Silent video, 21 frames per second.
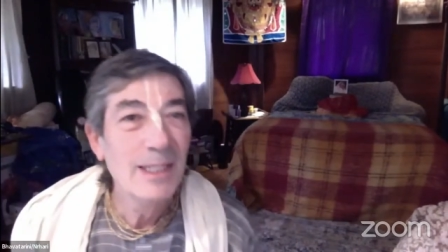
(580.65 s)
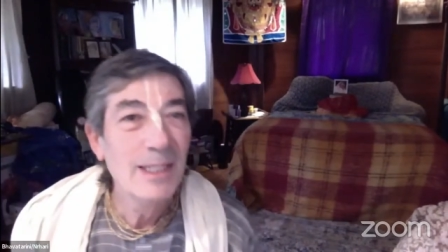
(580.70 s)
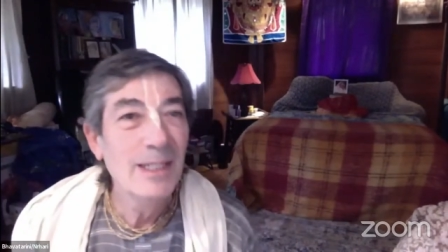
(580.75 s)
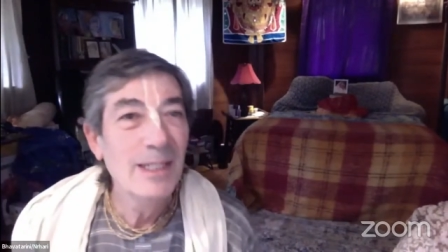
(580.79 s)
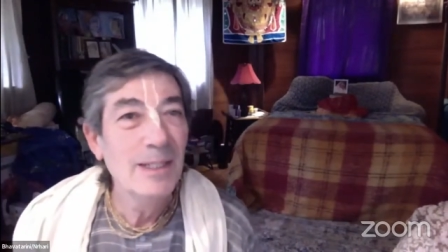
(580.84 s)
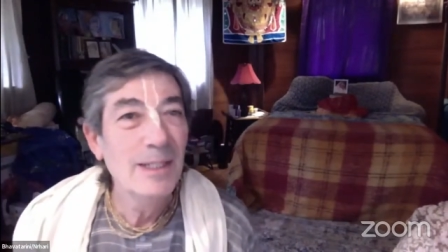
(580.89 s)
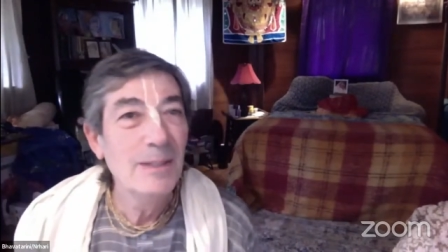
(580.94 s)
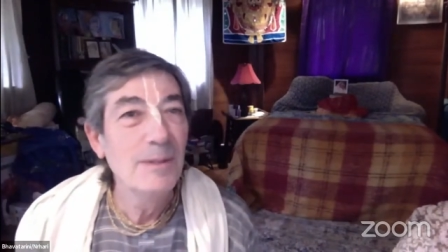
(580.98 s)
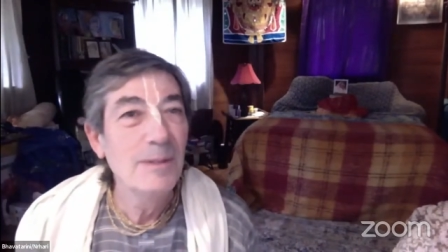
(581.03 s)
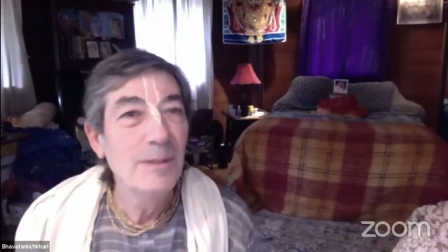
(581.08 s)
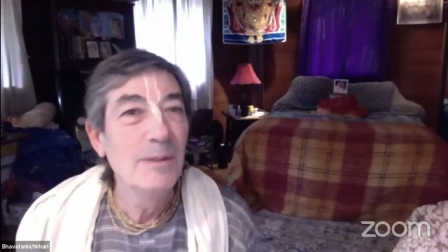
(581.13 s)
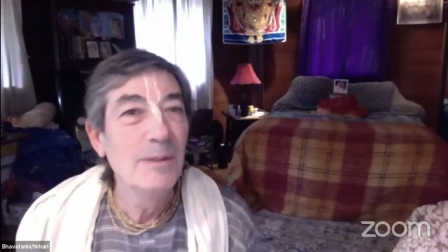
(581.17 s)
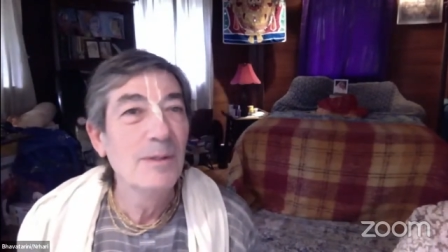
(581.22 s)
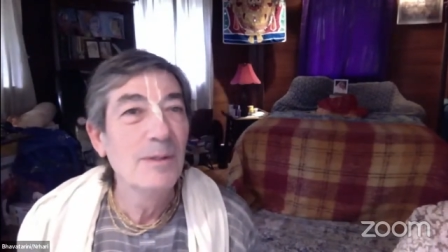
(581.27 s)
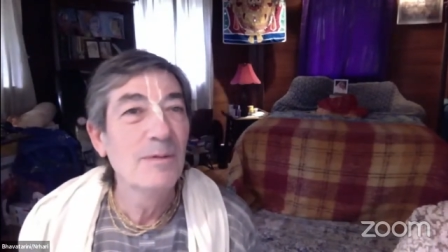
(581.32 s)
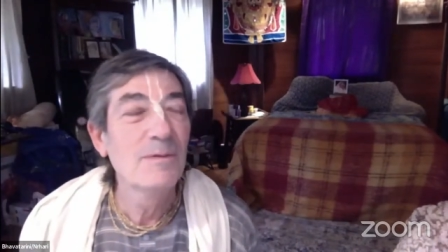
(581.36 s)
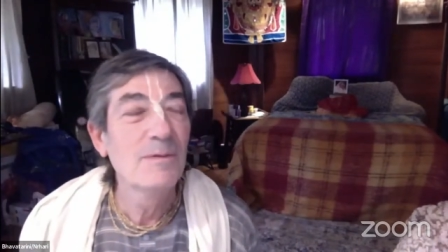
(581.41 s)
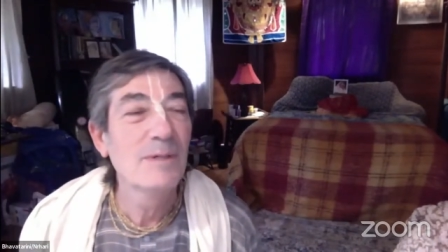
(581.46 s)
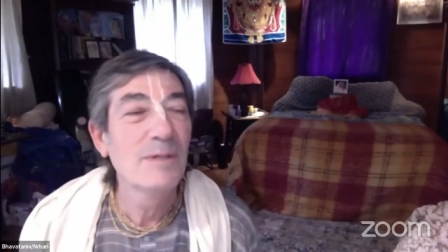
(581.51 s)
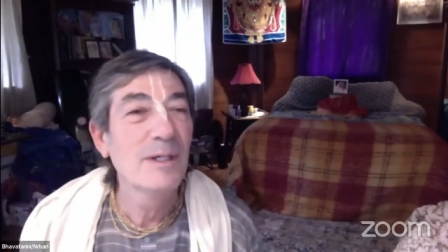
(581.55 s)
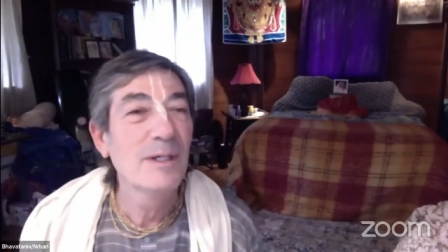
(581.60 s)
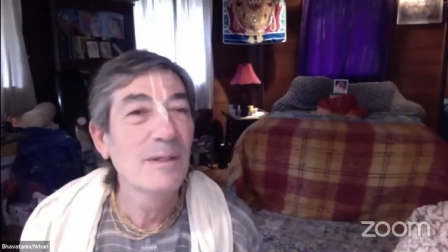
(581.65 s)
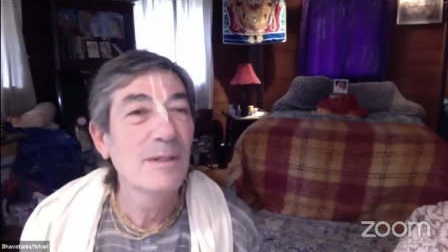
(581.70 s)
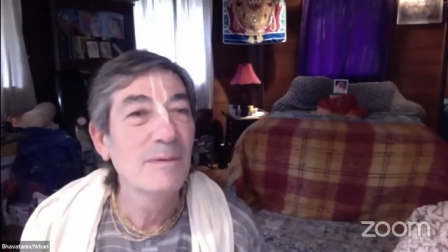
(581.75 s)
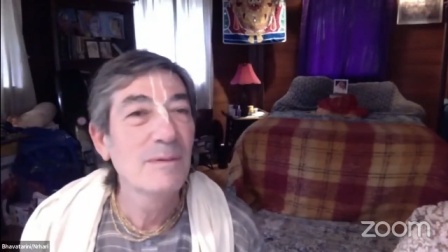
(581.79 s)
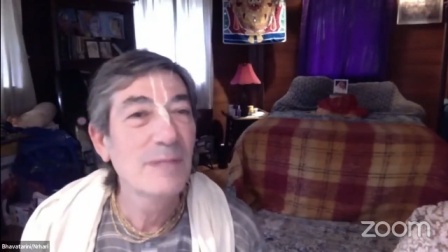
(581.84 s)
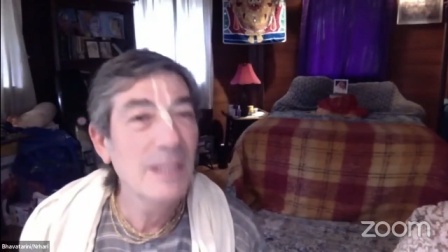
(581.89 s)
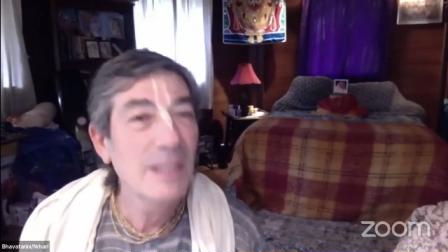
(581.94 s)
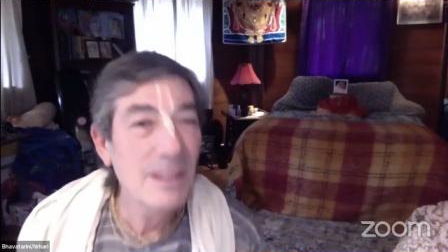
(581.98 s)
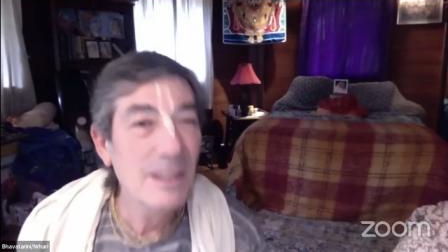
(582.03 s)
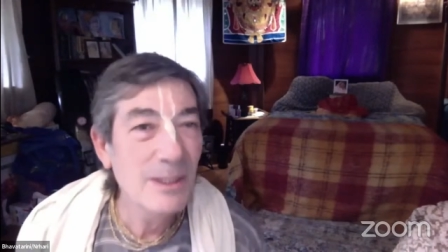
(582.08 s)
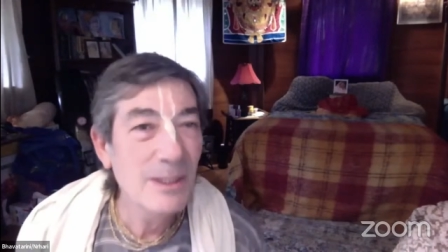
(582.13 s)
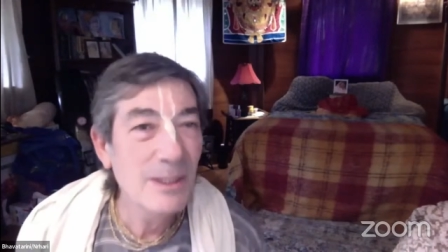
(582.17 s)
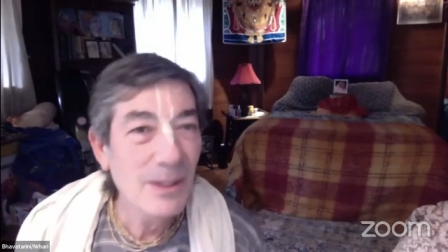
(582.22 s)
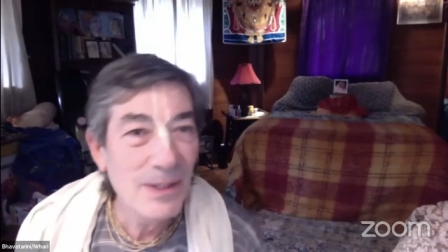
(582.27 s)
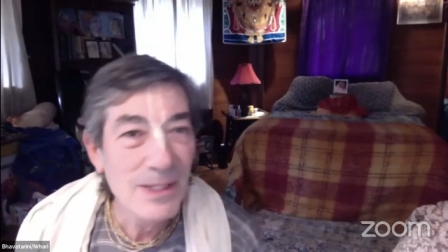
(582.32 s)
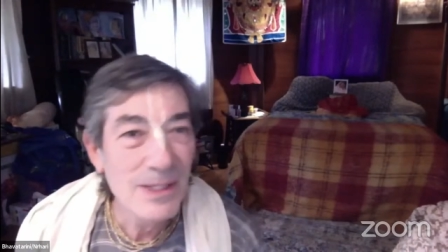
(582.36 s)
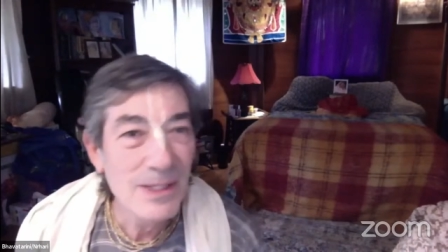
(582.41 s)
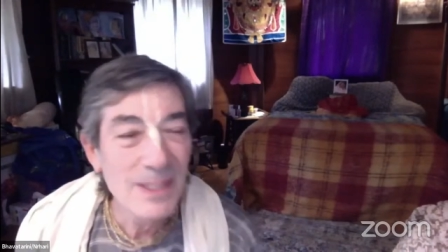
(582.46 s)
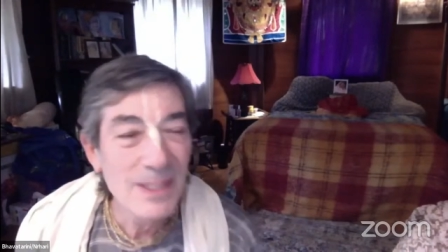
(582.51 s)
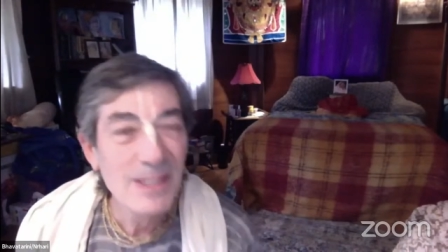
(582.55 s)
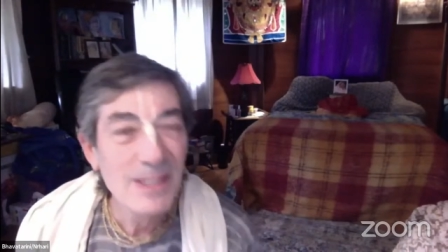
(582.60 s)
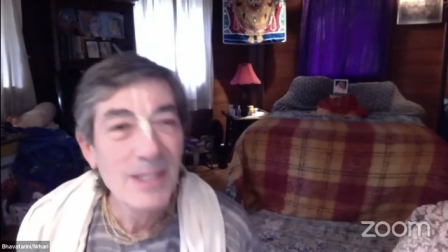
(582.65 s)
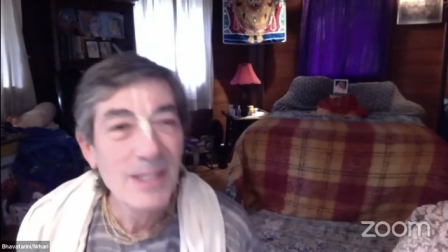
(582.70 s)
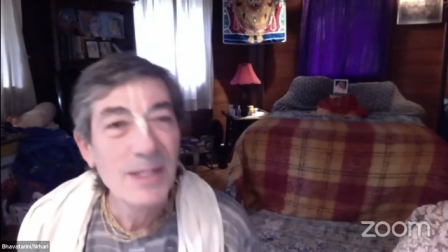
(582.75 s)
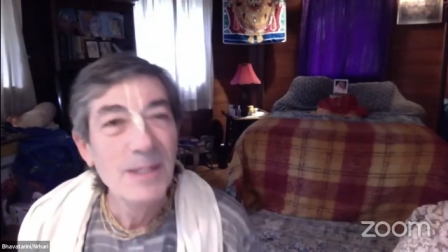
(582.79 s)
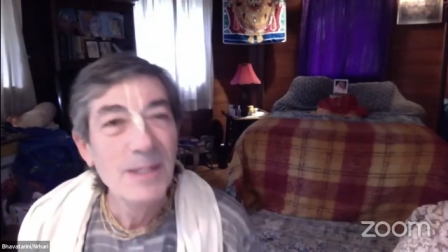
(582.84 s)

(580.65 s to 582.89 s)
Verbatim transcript: uh, of, of teachers.